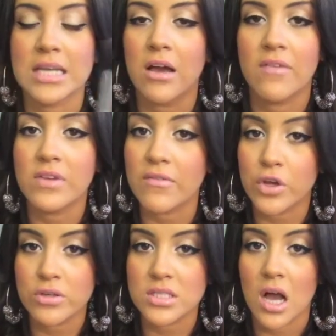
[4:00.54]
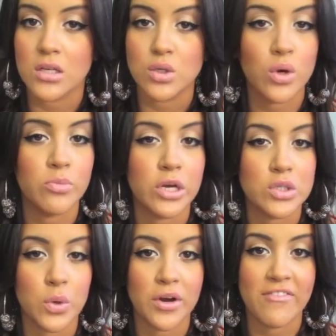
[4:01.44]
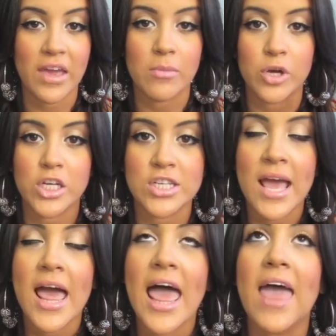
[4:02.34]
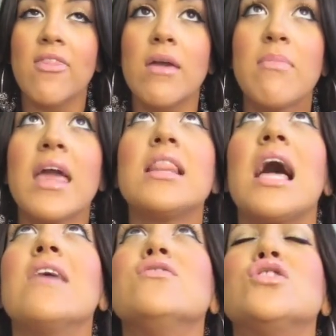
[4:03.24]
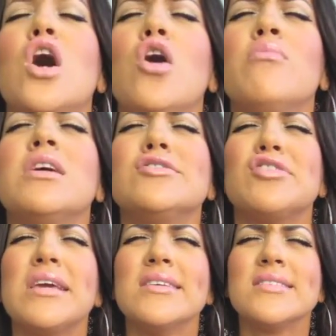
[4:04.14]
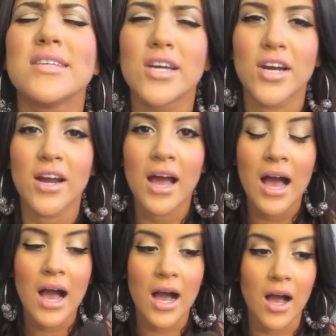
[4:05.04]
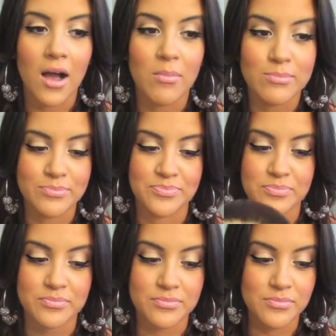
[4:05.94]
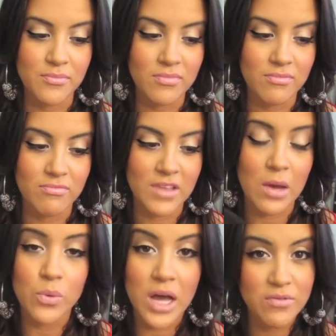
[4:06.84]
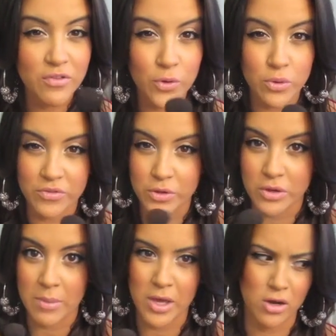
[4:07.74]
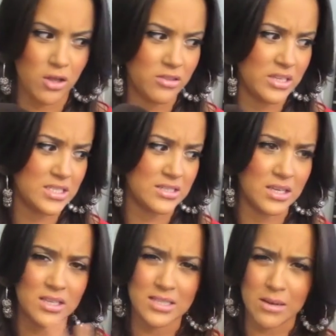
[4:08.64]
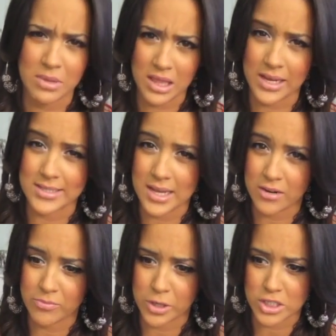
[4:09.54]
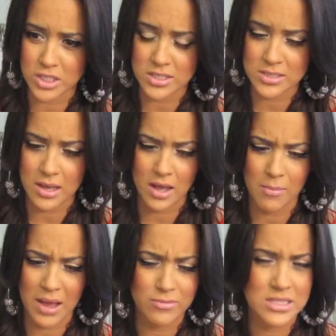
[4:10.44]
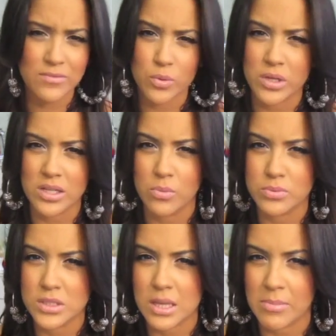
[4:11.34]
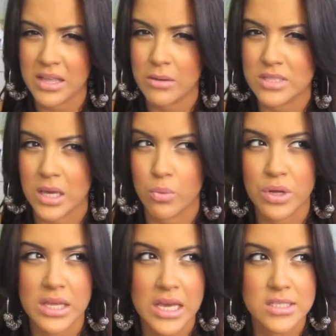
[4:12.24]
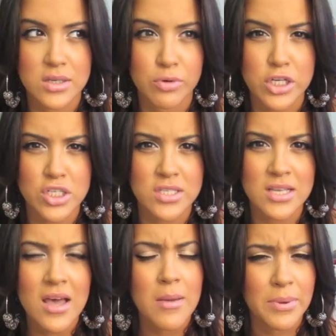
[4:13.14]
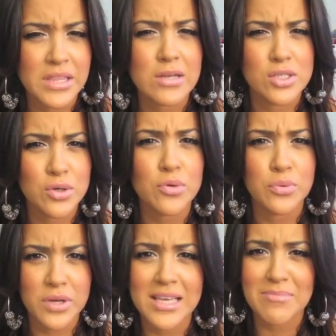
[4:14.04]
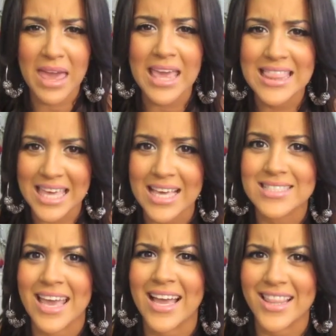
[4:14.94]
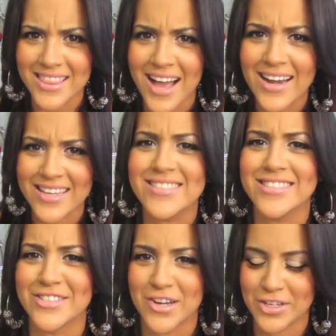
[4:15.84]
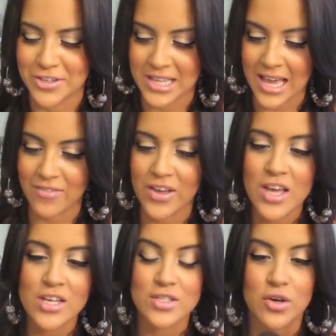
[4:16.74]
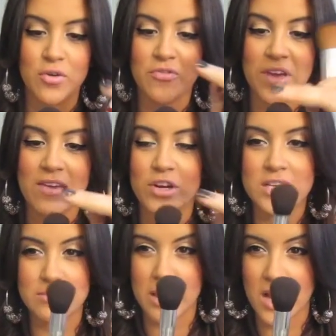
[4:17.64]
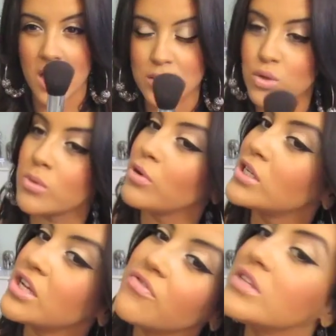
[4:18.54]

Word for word: now. I've never used a contour brush or a fan brush and they make life so much easier. Um, I will have a full review coming on all of these because they sent me like a ton of brushes. Um, I was never really somebody that was like really into brushes, but they do really make things like a lot easier on your life. So favorite is my contour brush. If